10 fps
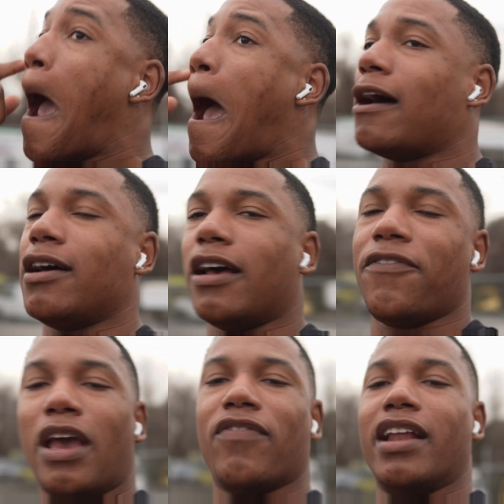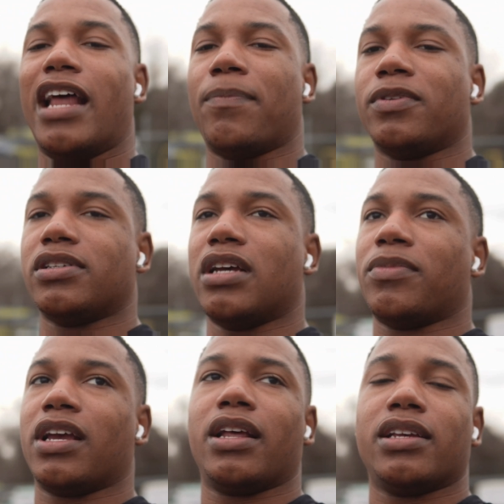If you have to adapt to
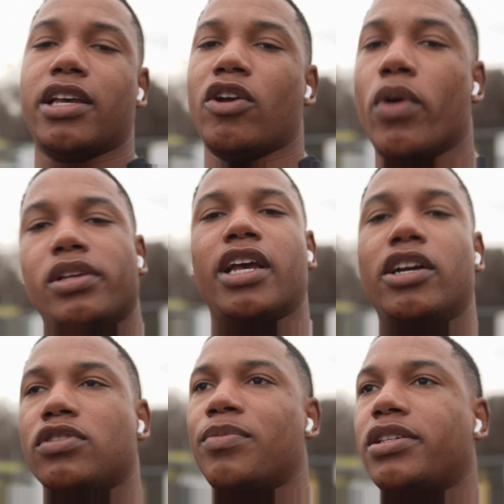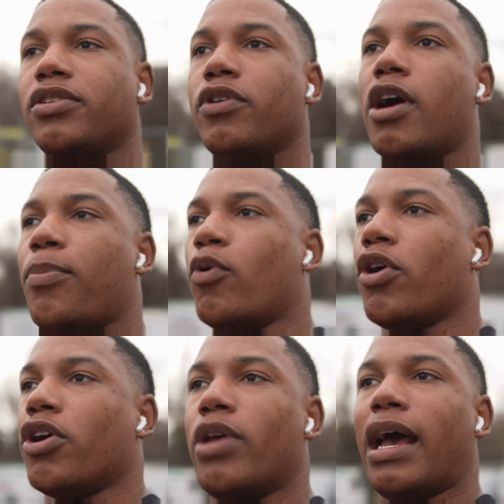something, like I say, your work schedule is messing you up,
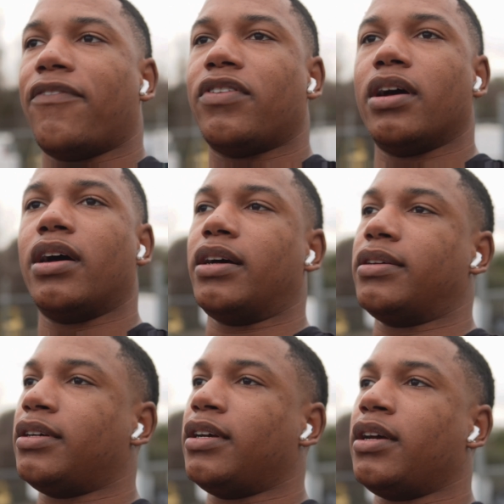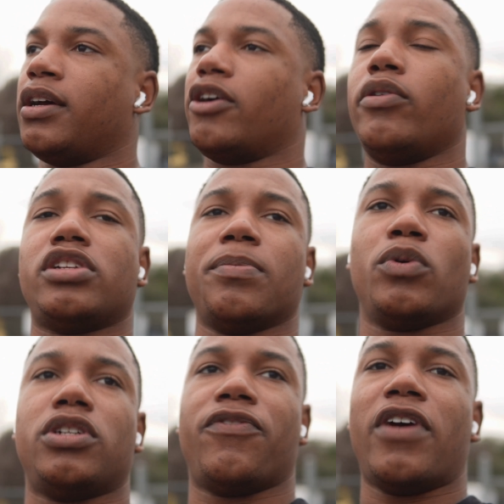or you have to go do something
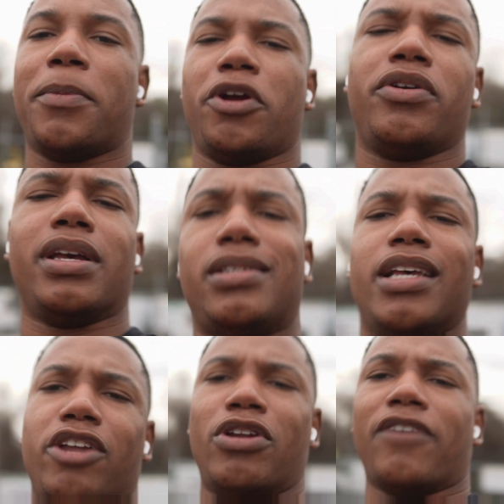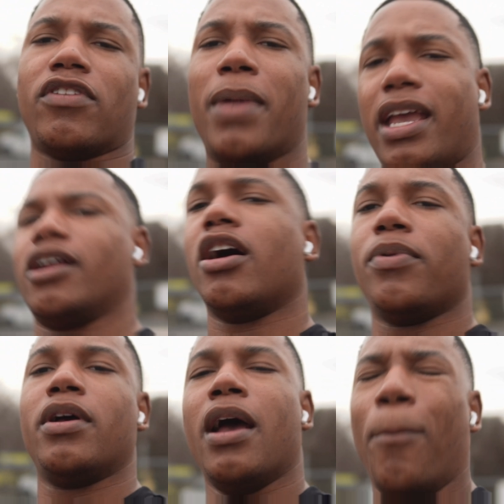with your family, or you get sick and you have to make it up,
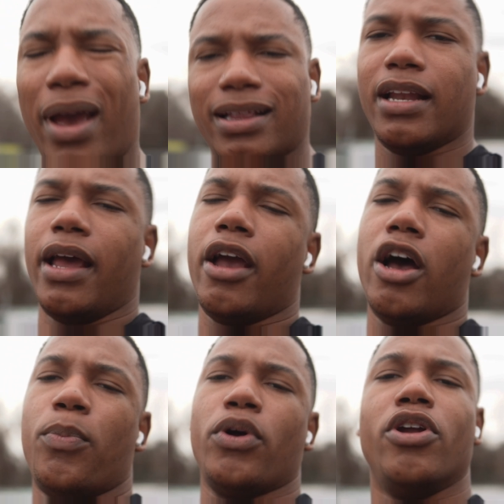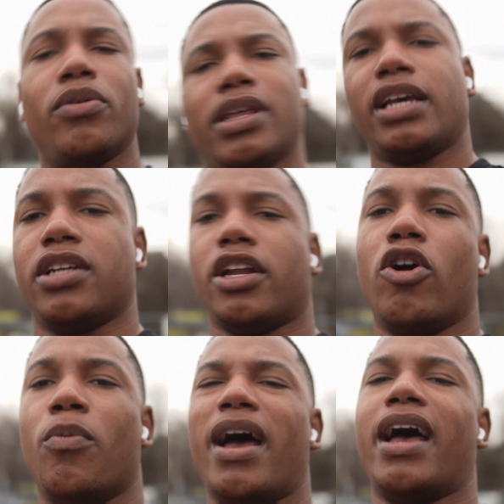make that day up. Don't think it's gonna
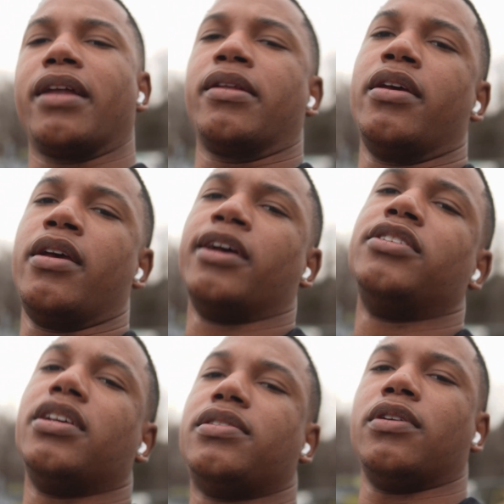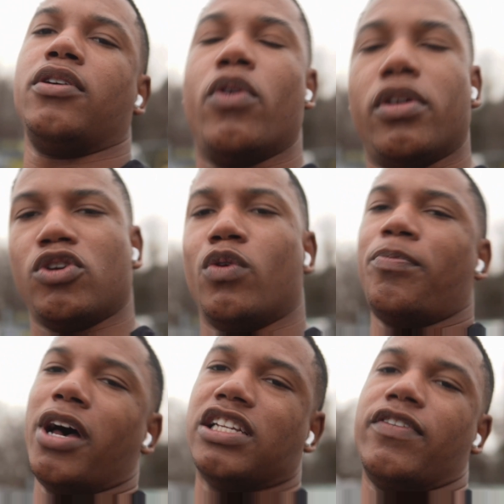go bad. Just go into it with a
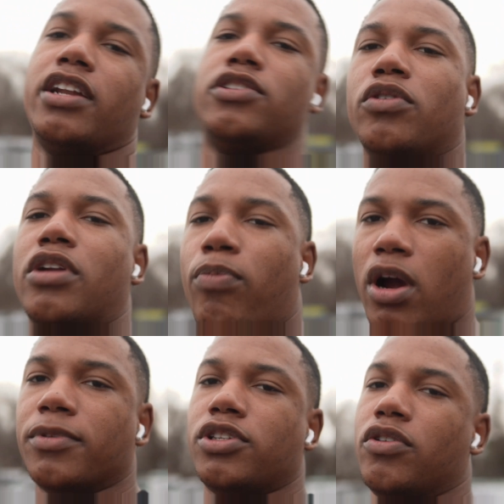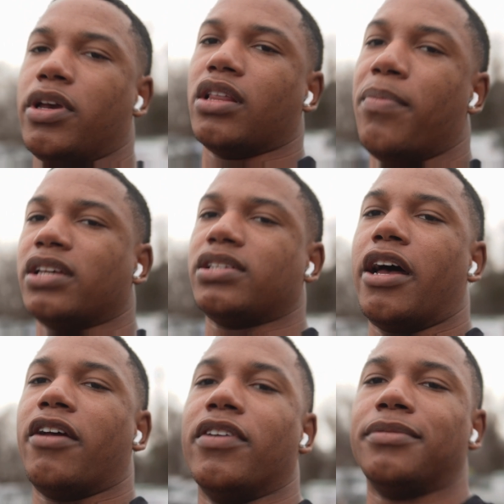positive attitude, and I promise you, you'll get the best out
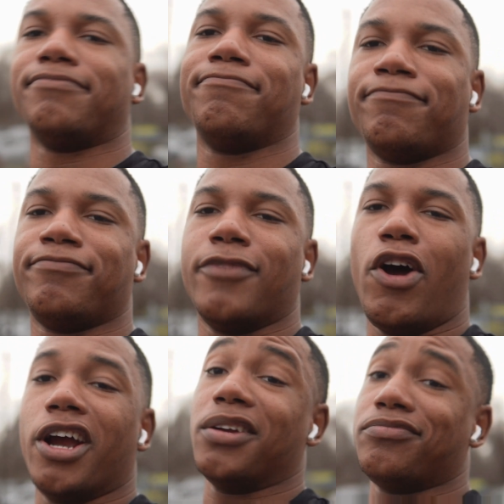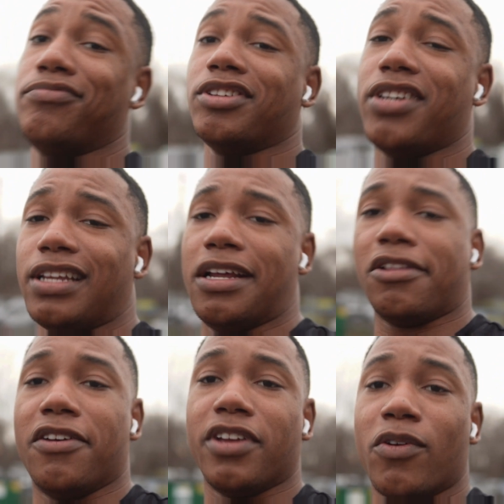of it. All right, let's get to
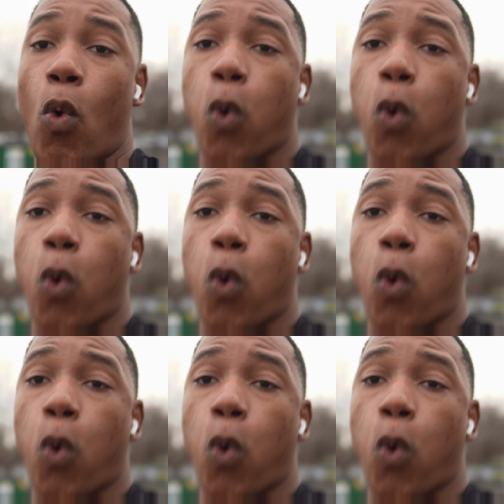deadlifting.